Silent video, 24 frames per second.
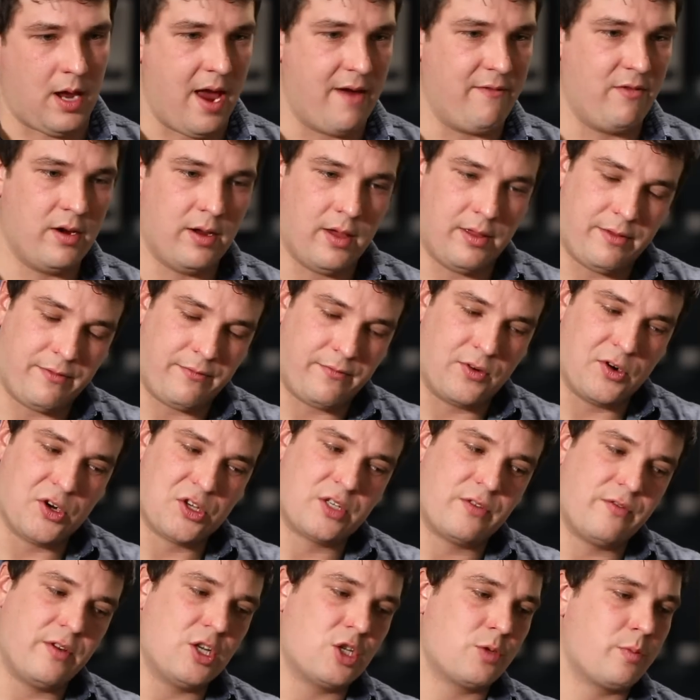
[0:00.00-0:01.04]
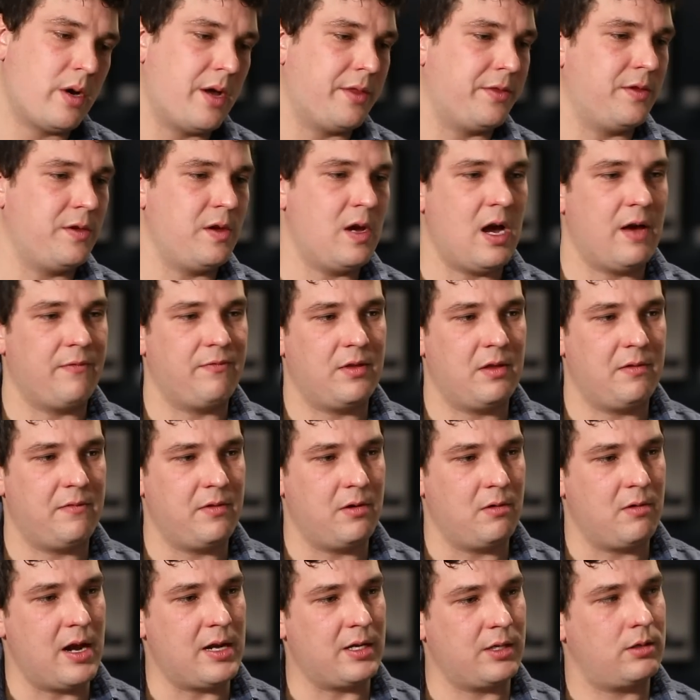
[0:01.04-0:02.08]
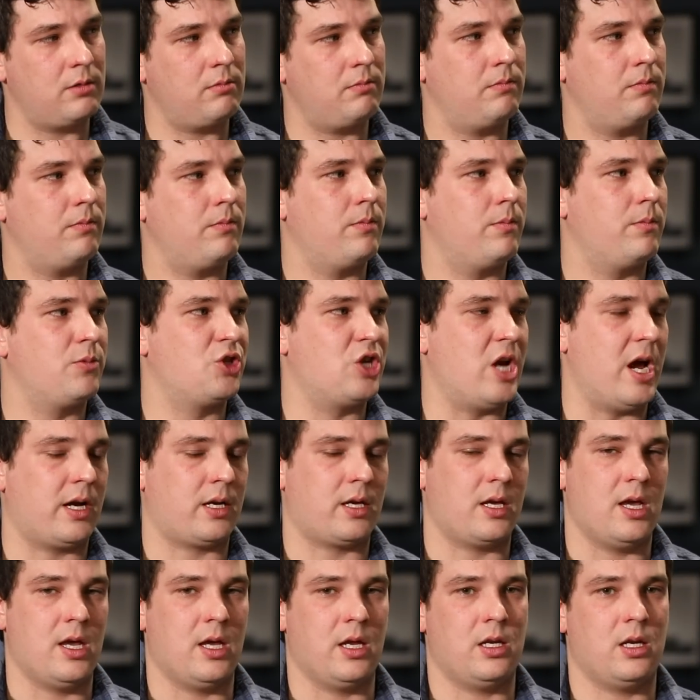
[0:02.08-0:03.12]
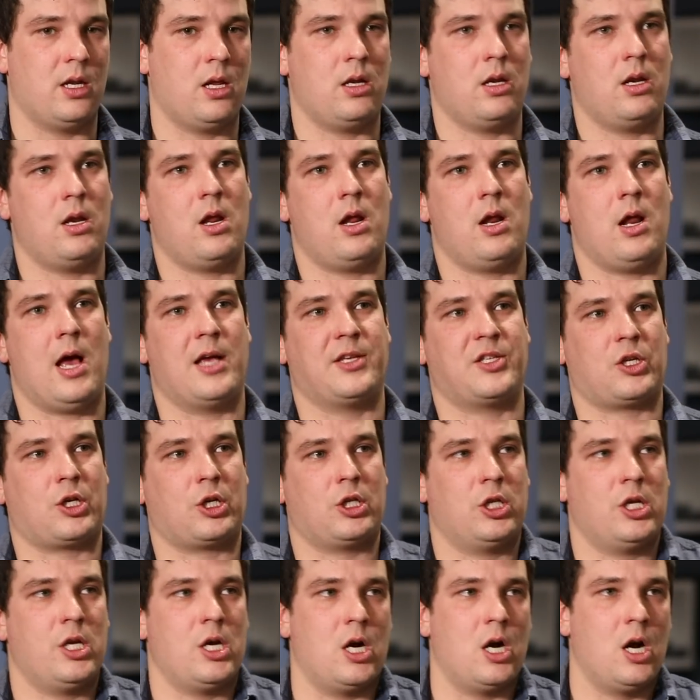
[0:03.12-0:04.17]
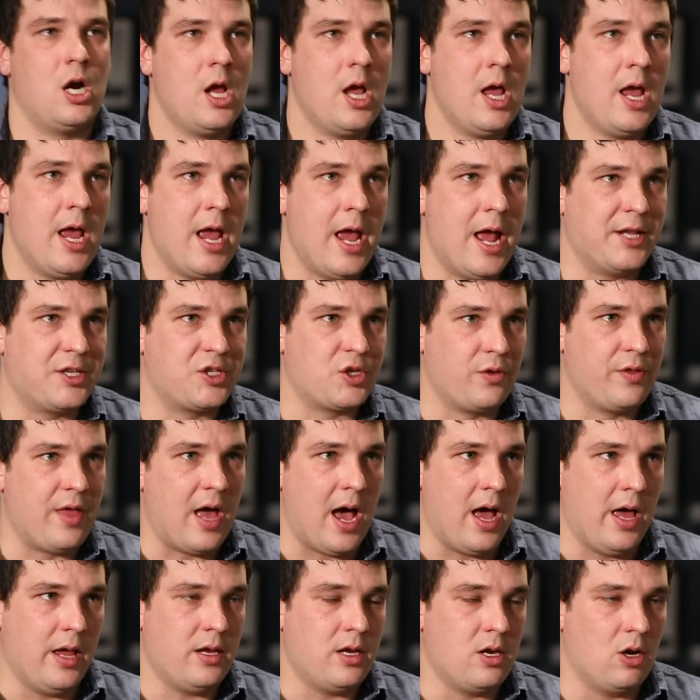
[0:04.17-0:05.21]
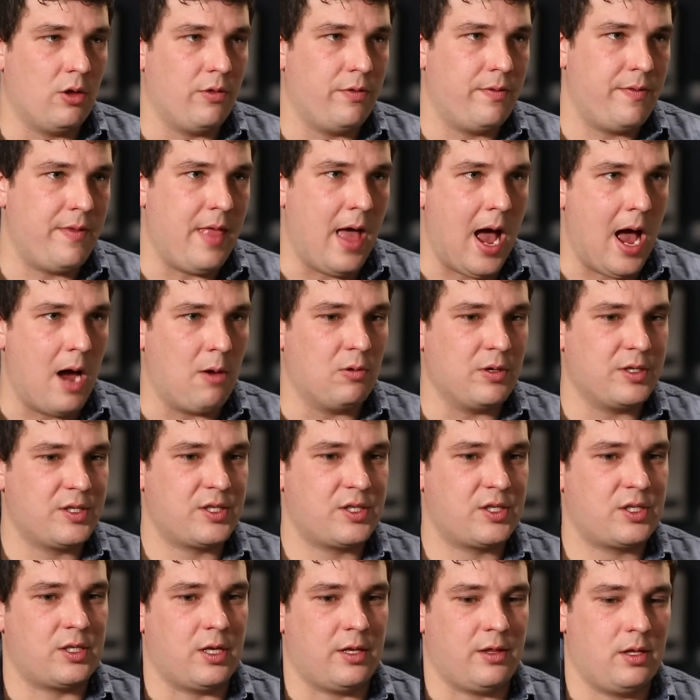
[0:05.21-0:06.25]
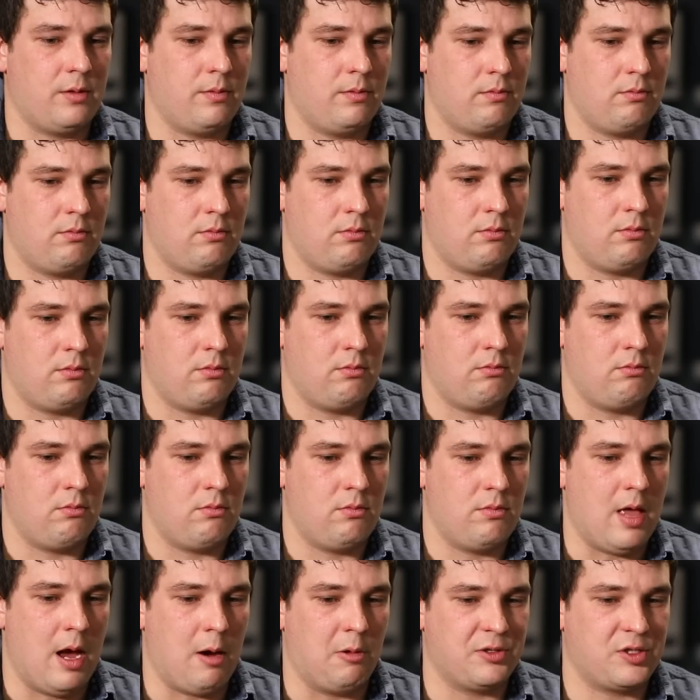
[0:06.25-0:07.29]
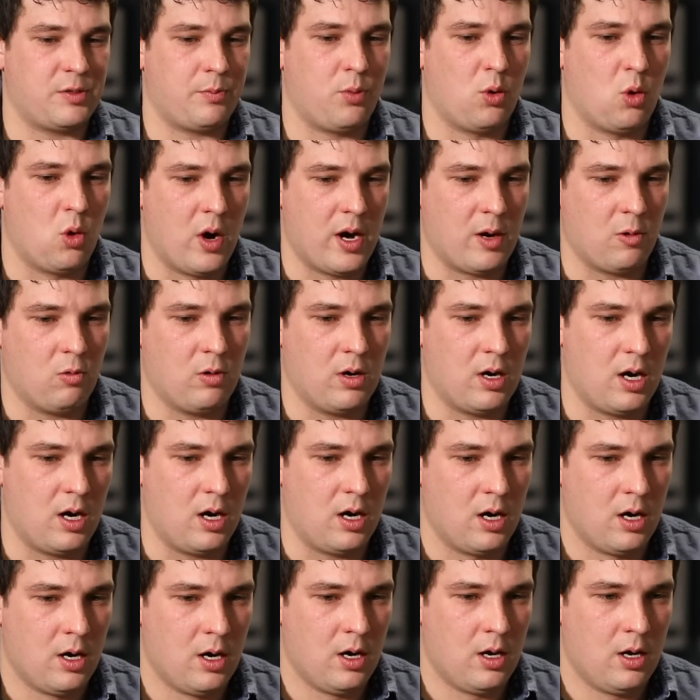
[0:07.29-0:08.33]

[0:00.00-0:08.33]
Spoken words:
at the first of each month, you have to have your rent check in and it has to clear. And so that, that was a point where